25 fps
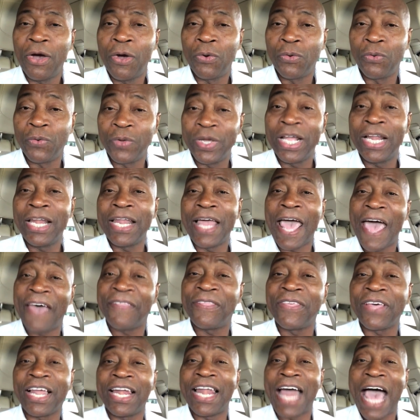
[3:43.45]
real
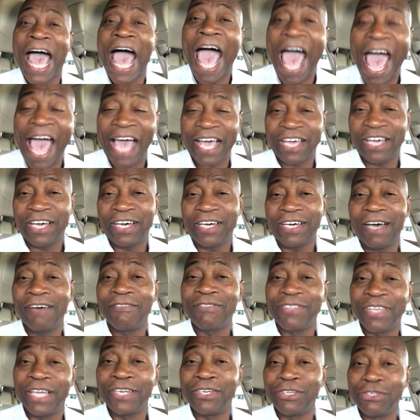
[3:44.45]
ethical act
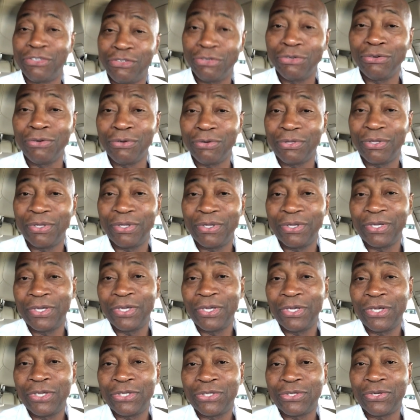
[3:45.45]
of telling the truth.
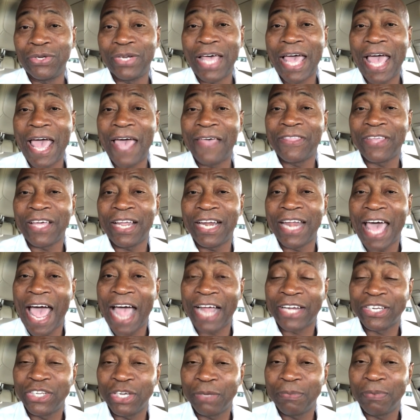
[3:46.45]
So the ethical
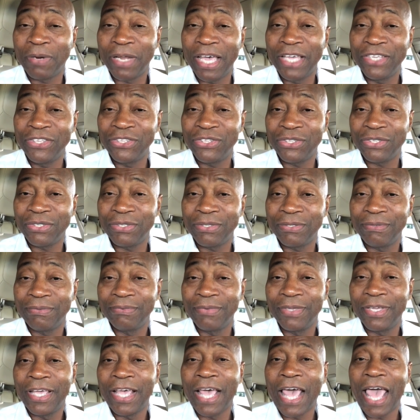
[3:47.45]
act took place,
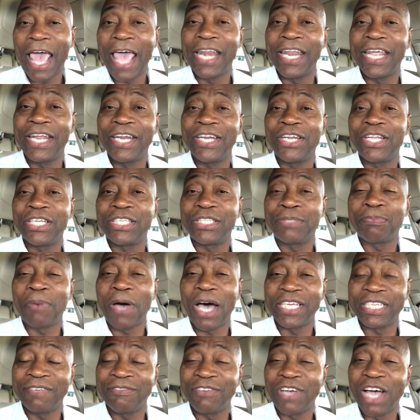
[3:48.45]
and then there's
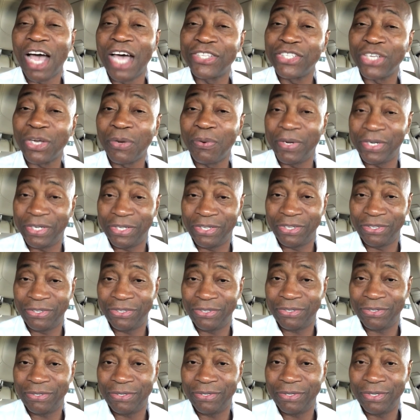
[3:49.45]
positive
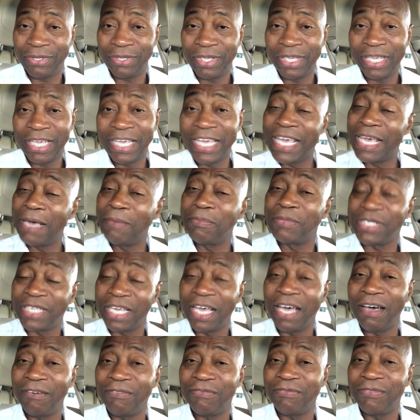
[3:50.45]
consequences. He
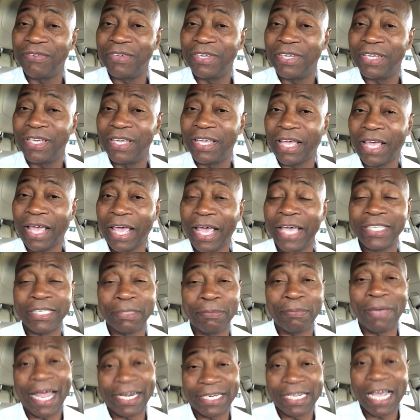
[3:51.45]
himself is
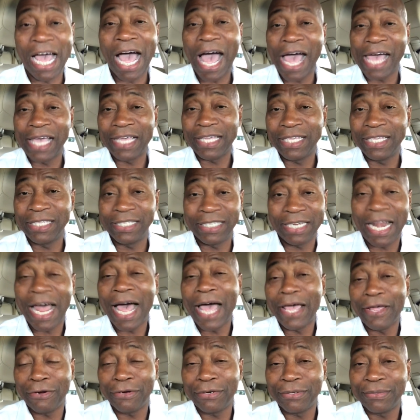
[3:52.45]
a bad guy. He's a
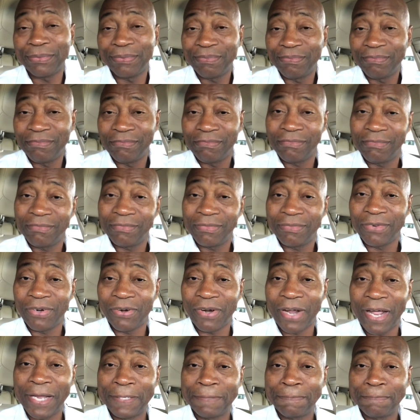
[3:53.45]
liar,
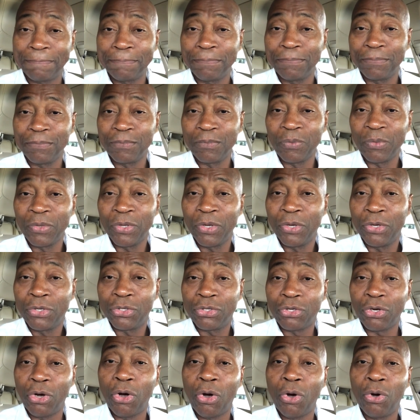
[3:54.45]
right?
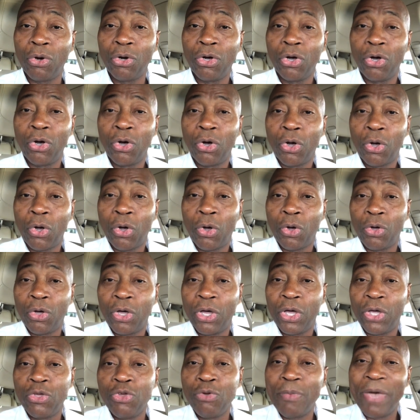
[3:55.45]
So
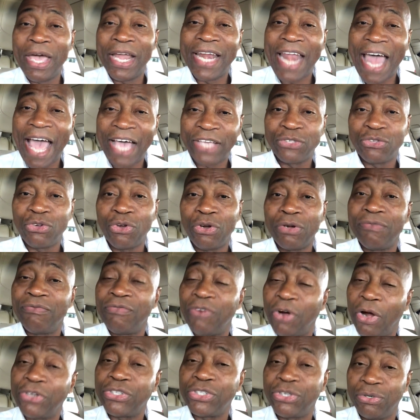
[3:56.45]
you may lack certain
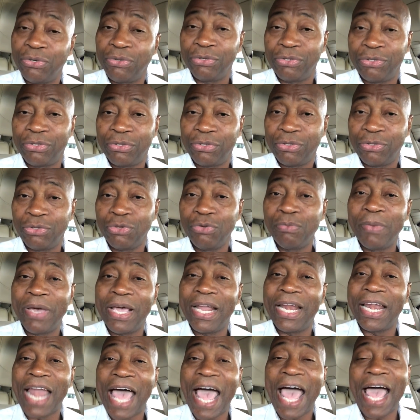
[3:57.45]
virtues. You
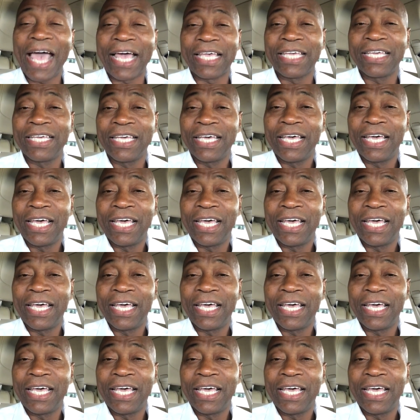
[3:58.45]
may lack